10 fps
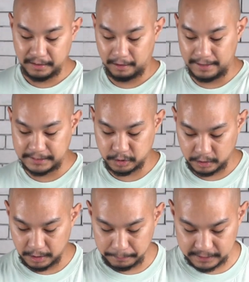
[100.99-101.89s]
All right, so we're
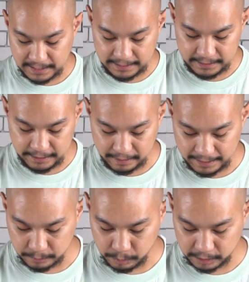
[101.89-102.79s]
gonna put that here,
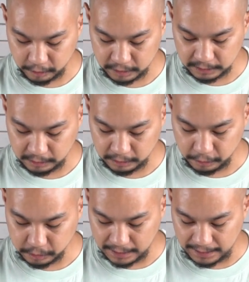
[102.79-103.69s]
and we're going to
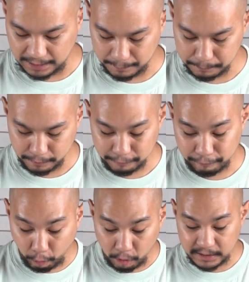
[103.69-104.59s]
load up
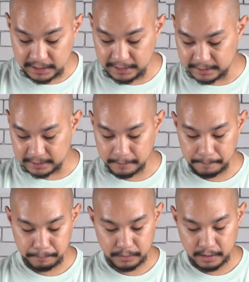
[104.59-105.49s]

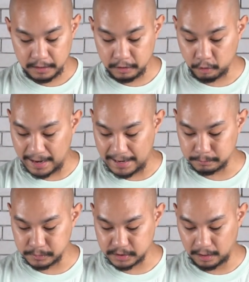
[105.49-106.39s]
14
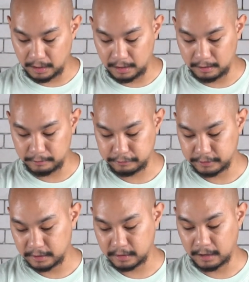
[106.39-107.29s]
grams
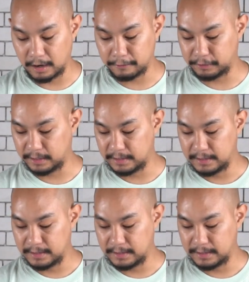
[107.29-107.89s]
of coffee.